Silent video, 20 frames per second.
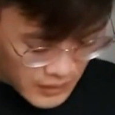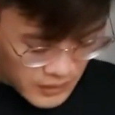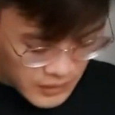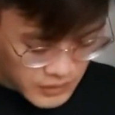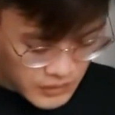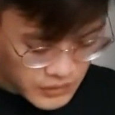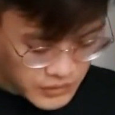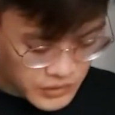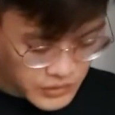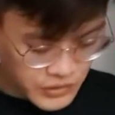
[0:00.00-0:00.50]

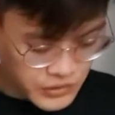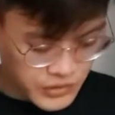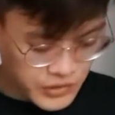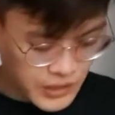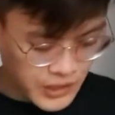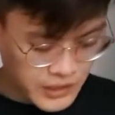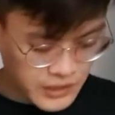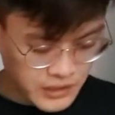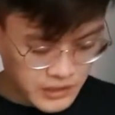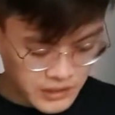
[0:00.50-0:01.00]
This is
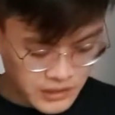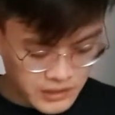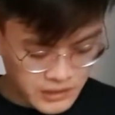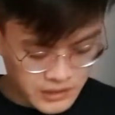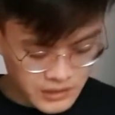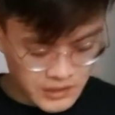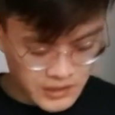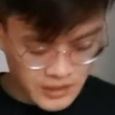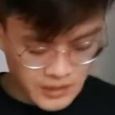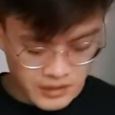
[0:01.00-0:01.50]
just,
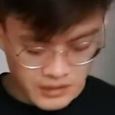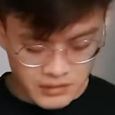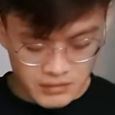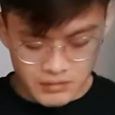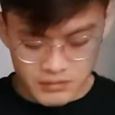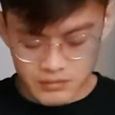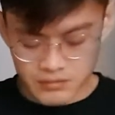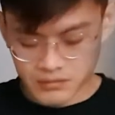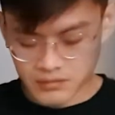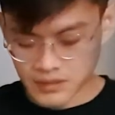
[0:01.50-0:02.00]

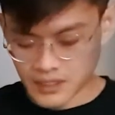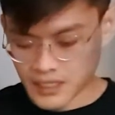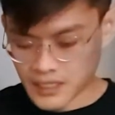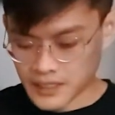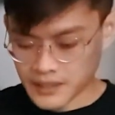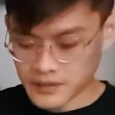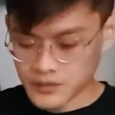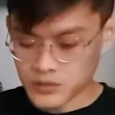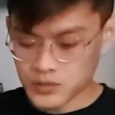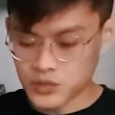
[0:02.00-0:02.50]

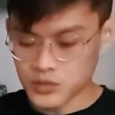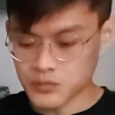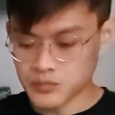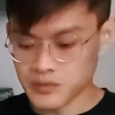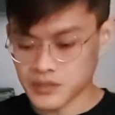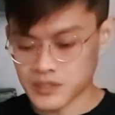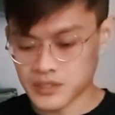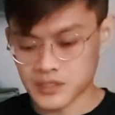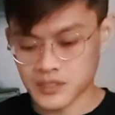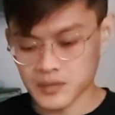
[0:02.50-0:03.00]
I assume
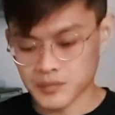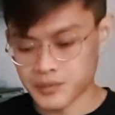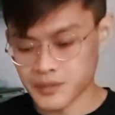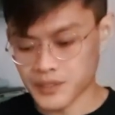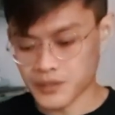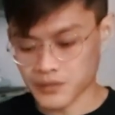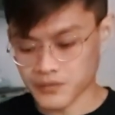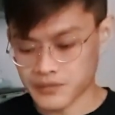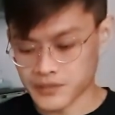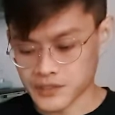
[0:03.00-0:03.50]
it's a bit
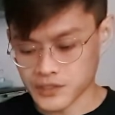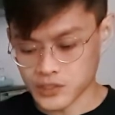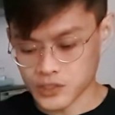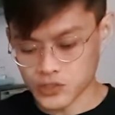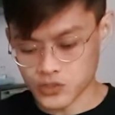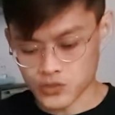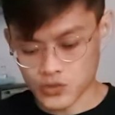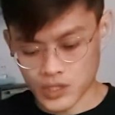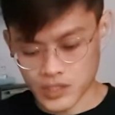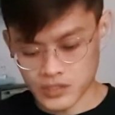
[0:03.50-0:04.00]
of the
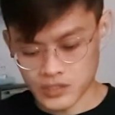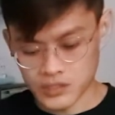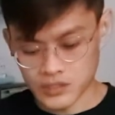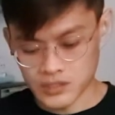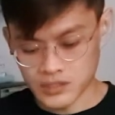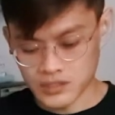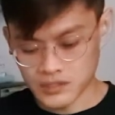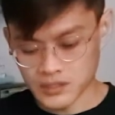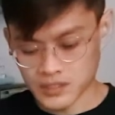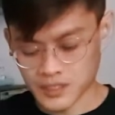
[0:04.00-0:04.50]
instruction.